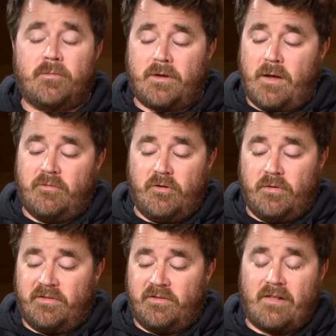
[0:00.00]
Sometimes you
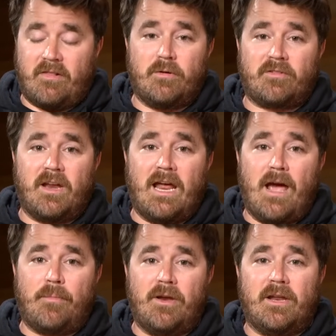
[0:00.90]
know exactly what's going to
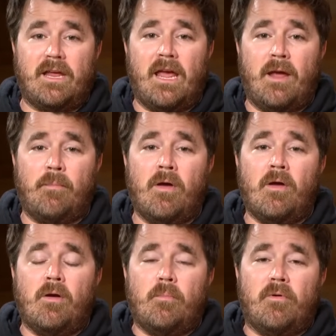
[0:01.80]
happen in a game
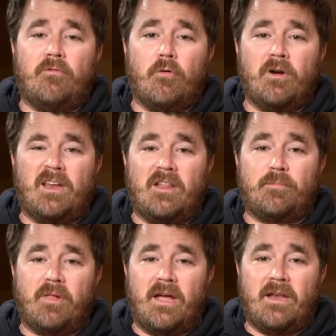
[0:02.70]
before it gets
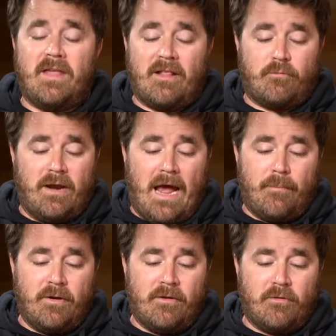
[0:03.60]
played. That's what
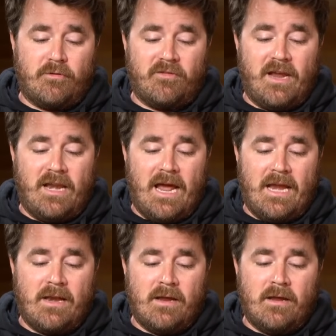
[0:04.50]
happened Thursday
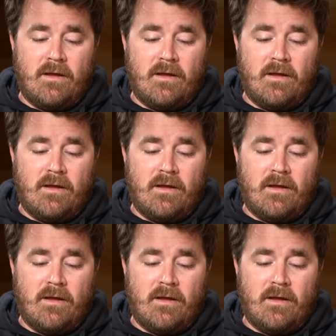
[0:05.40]
night.